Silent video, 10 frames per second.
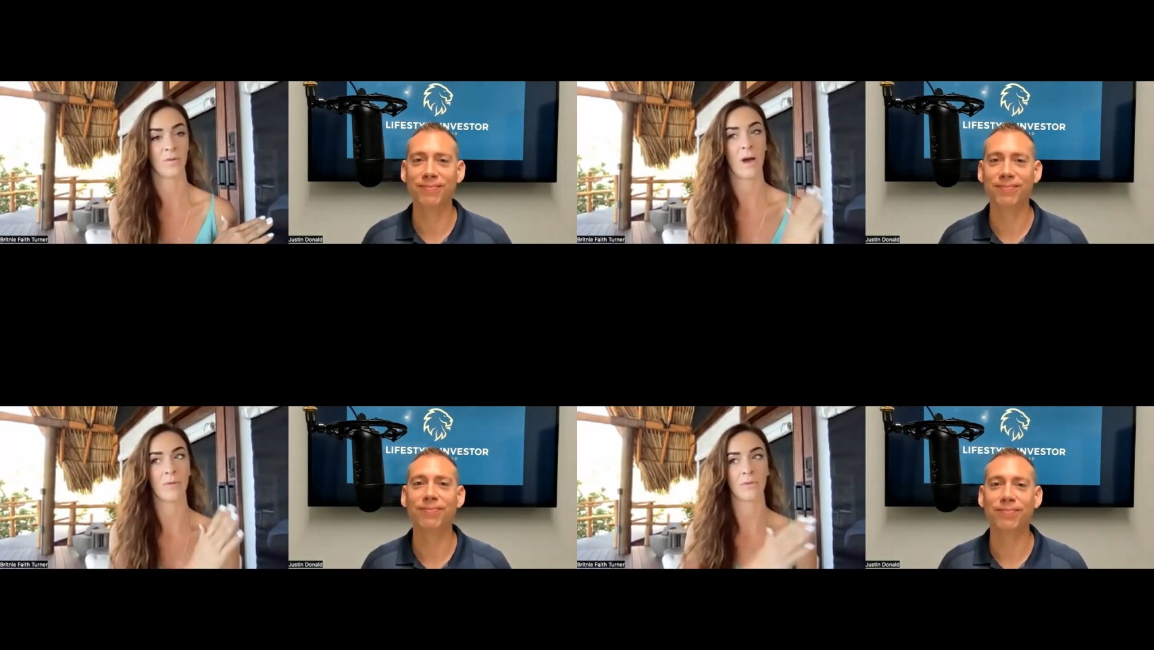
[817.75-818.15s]

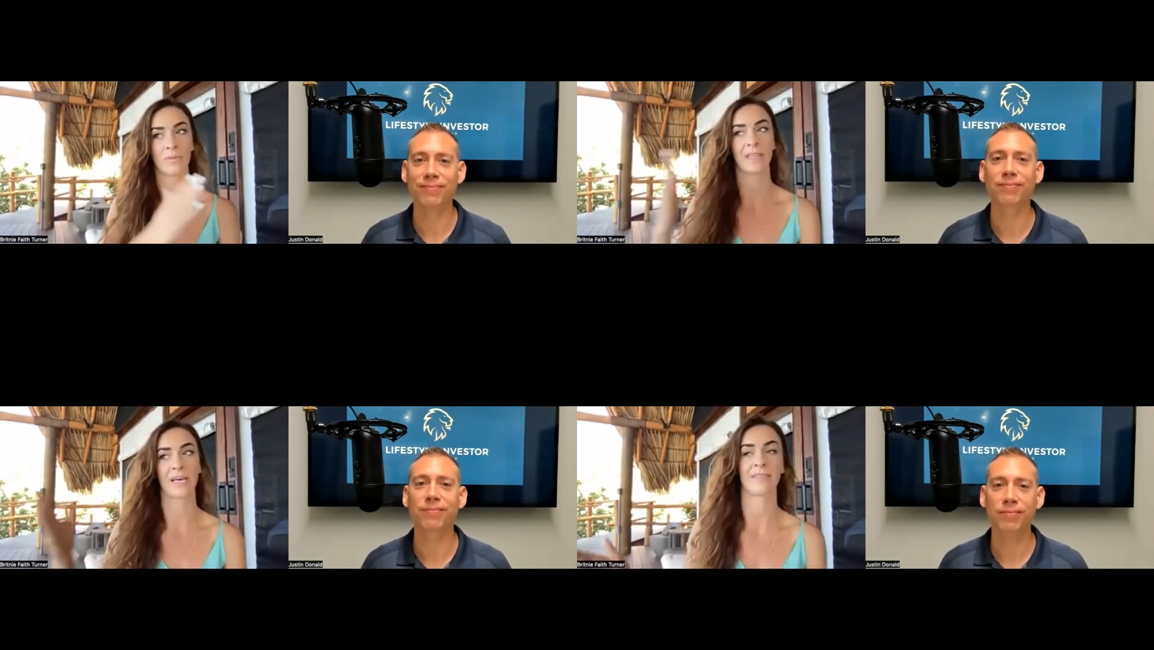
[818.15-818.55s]
Speaker 1: Why would
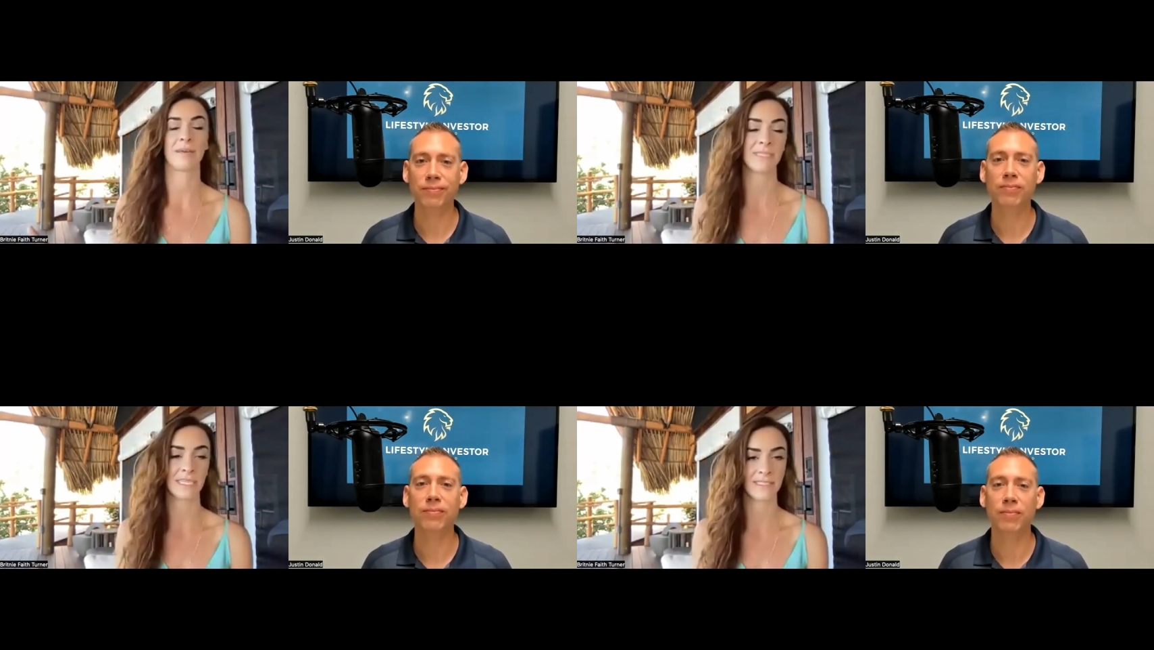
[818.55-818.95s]
we let
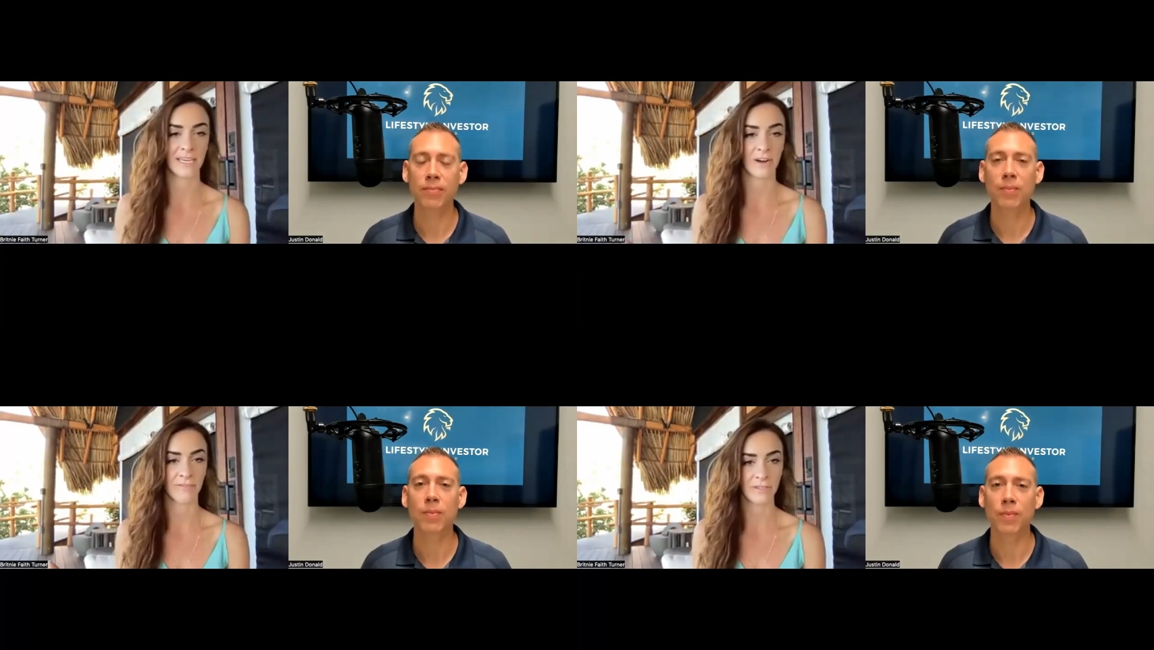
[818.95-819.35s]
them
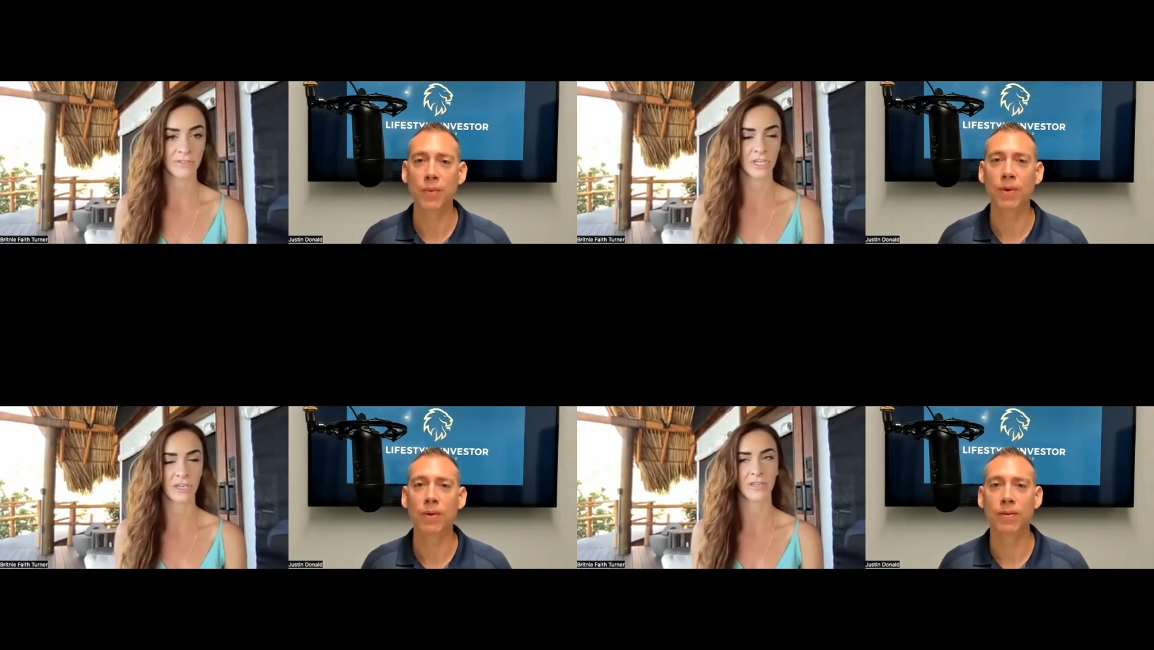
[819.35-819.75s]
dictate our
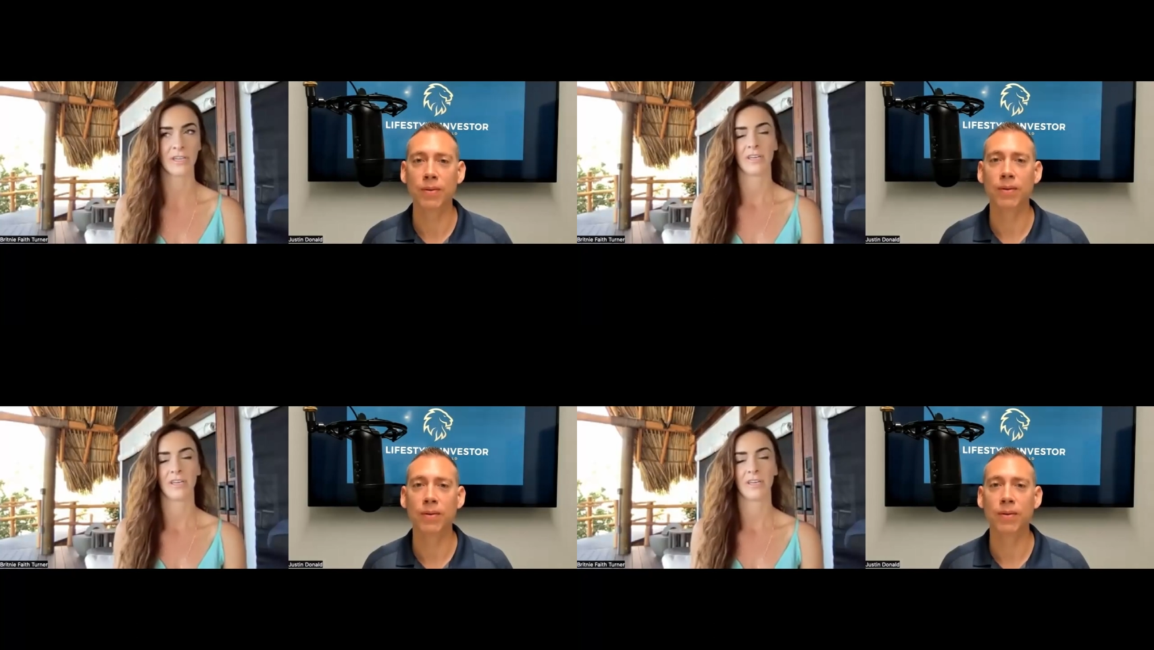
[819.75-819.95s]
future?